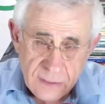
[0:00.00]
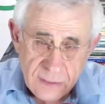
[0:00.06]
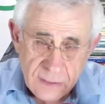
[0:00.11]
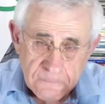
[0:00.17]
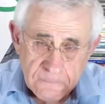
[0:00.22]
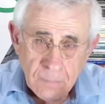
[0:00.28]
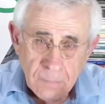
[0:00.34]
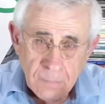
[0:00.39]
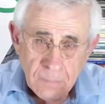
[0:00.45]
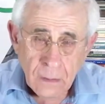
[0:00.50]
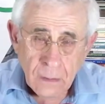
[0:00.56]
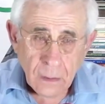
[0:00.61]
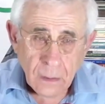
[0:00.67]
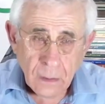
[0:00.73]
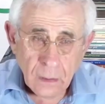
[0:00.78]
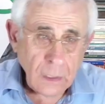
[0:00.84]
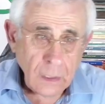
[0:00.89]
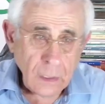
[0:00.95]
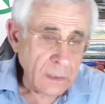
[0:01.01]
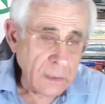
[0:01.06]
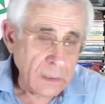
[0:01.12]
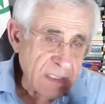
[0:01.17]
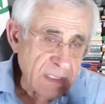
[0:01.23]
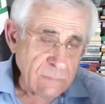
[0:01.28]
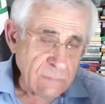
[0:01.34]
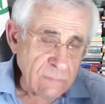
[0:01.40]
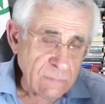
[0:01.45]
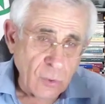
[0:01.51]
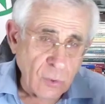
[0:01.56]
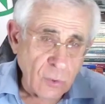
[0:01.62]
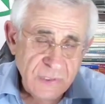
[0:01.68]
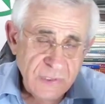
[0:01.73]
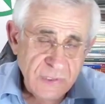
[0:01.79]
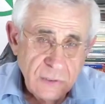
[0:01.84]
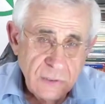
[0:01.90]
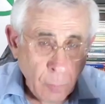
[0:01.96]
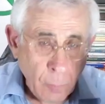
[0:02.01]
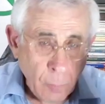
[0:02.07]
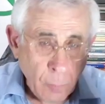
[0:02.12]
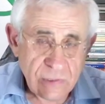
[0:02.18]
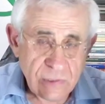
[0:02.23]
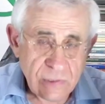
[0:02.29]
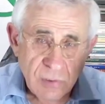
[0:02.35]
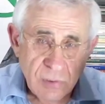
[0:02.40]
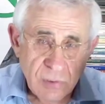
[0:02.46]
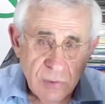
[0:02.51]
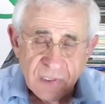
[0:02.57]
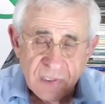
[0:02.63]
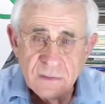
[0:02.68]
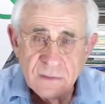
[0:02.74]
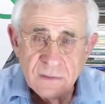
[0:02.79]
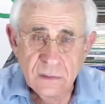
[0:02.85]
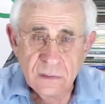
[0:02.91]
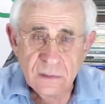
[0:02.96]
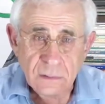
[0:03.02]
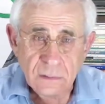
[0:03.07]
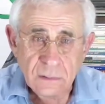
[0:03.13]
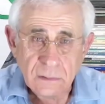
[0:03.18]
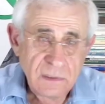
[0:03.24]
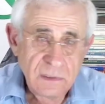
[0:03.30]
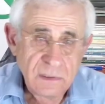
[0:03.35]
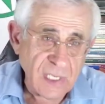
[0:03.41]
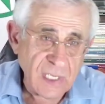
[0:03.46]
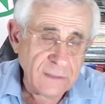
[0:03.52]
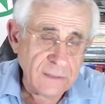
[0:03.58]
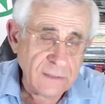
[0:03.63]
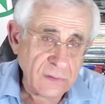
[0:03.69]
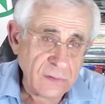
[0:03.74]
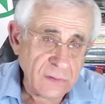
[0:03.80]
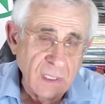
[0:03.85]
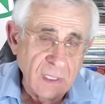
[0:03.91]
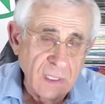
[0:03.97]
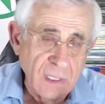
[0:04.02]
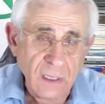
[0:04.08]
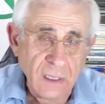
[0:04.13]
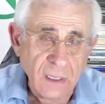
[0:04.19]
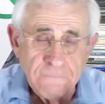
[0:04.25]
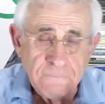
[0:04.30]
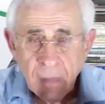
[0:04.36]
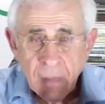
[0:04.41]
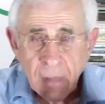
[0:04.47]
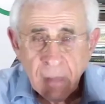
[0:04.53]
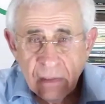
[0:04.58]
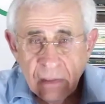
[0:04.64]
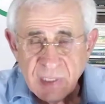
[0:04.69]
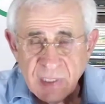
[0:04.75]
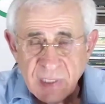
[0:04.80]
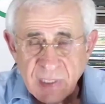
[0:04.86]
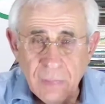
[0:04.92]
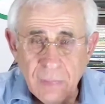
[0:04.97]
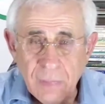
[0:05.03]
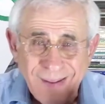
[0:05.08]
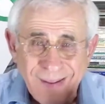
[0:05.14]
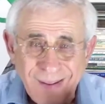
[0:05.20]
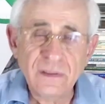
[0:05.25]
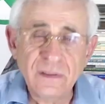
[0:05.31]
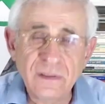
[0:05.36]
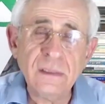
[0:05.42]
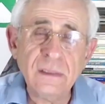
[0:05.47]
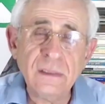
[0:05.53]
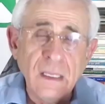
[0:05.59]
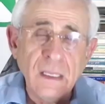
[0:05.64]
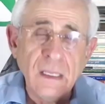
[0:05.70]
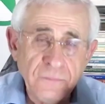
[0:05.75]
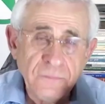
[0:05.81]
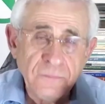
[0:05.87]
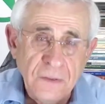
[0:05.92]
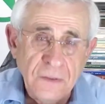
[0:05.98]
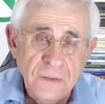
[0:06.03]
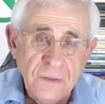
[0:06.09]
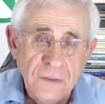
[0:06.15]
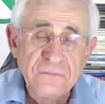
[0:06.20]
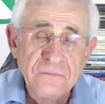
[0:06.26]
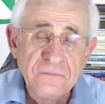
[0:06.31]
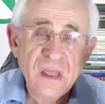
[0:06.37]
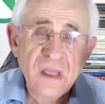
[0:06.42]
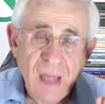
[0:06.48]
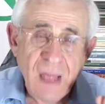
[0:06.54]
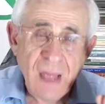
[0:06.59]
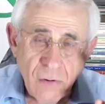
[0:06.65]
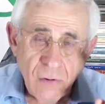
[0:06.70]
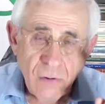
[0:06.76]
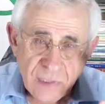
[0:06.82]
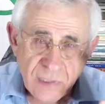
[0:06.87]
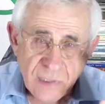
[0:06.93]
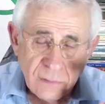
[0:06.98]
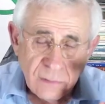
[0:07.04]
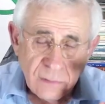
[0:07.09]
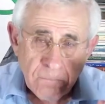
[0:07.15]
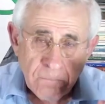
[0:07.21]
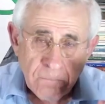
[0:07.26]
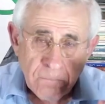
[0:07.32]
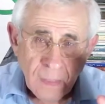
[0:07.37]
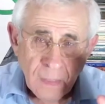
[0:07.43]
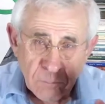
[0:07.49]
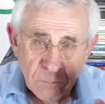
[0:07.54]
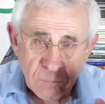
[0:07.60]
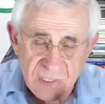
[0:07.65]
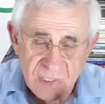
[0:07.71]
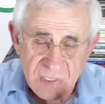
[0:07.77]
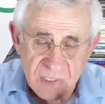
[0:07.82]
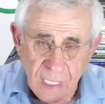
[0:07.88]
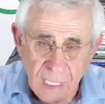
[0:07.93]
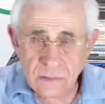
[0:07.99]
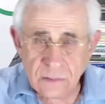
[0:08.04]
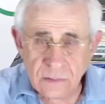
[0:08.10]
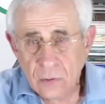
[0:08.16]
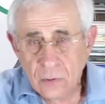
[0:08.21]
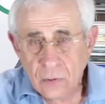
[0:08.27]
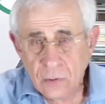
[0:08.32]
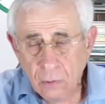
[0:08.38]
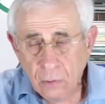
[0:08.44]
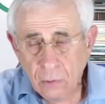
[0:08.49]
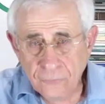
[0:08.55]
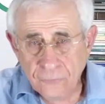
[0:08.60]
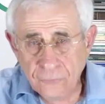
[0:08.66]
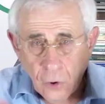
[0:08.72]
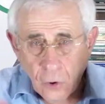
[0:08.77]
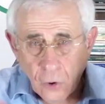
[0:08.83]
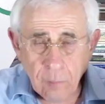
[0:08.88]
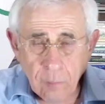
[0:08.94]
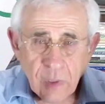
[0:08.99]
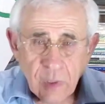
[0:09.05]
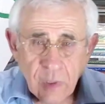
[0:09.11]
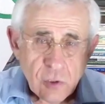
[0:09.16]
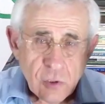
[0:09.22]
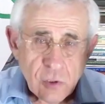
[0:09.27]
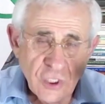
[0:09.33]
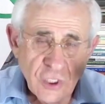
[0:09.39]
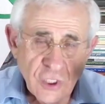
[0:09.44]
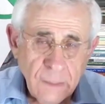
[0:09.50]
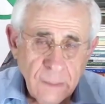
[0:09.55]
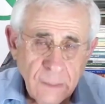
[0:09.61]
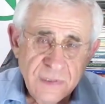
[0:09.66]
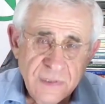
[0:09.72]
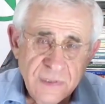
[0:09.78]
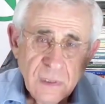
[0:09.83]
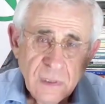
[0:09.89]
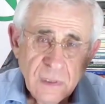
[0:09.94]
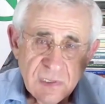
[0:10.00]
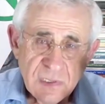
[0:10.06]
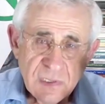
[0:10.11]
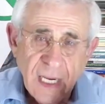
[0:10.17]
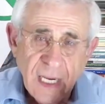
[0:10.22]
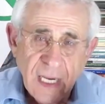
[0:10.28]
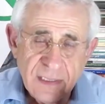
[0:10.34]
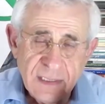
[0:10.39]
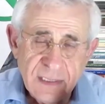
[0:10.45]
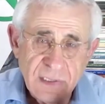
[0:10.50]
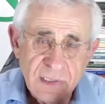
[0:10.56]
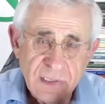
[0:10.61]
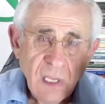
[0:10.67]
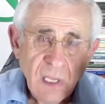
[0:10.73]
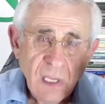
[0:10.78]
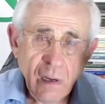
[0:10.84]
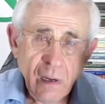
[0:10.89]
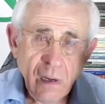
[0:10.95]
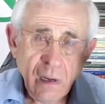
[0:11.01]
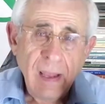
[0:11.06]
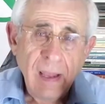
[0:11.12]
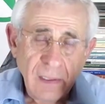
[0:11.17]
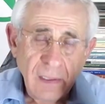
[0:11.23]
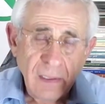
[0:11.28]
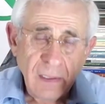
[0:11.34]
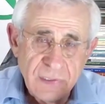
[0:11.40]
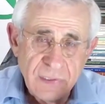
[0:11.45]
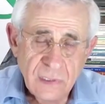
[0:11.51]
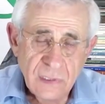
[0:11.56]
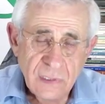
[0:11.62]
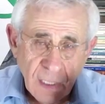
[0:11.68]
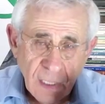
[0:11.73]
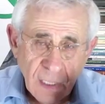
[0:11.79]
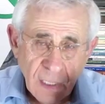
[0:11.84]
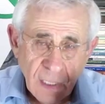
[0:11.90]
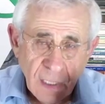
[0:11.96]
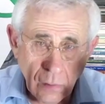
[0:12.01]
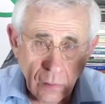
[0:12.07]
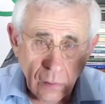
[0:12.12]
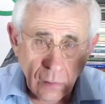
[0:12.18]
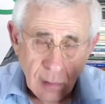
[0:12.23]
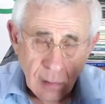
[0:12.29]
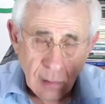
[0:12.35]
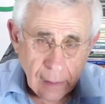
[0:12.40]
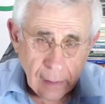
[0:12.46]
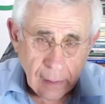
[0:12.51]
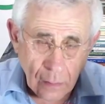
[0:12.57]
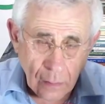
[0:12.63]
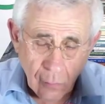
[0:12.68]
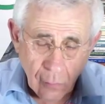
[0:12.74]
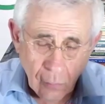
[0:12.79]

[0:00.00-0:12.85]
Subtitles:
Some sources, open sources, say that they have some 150,000 missiles of all shapes, sizes, lengths, and weights.